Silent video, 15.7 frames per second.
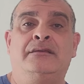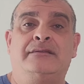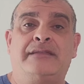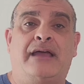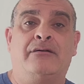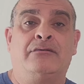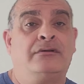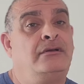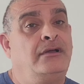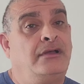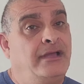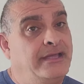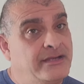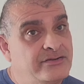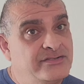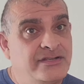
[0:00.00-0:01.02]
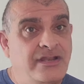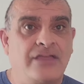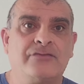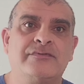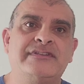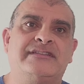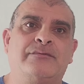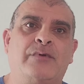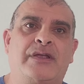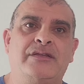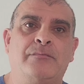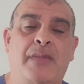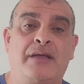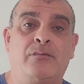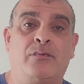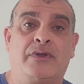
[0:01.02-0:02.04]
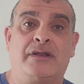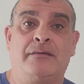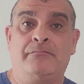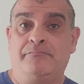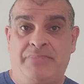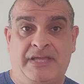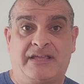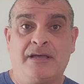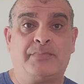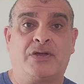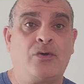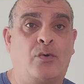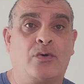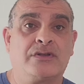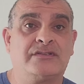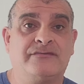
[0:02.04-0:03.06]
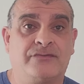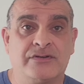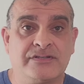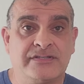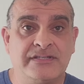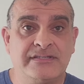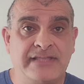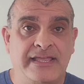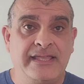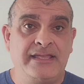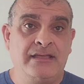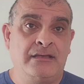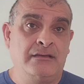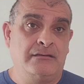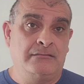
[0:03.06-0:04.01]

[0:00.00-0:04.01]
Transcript: Now, here's another reason why you might want to pick up a quartz versus a